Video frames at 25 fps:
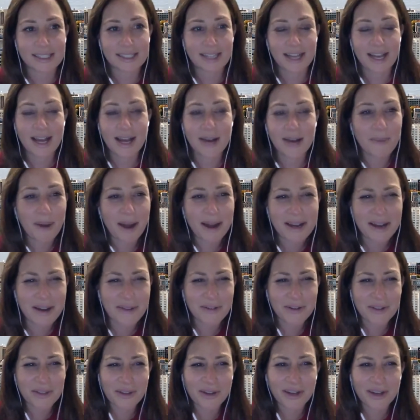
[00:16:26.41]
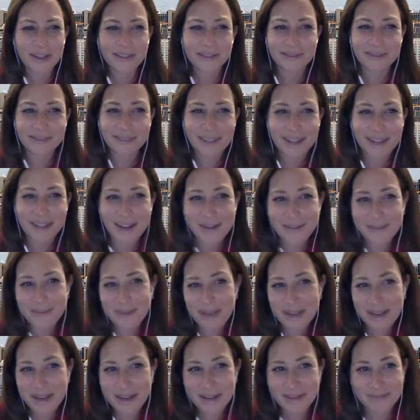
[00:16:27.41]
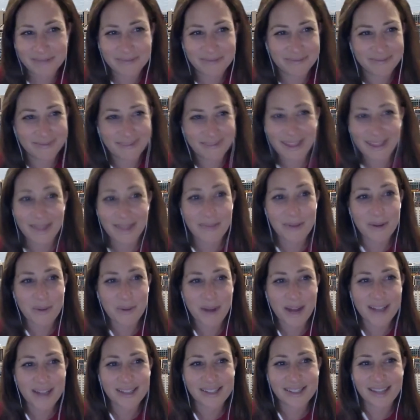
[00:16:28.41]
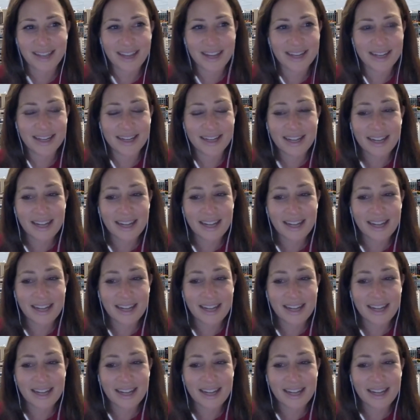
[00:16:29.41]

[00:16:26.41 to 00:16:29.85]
I never thought I'd be in the Midwest, and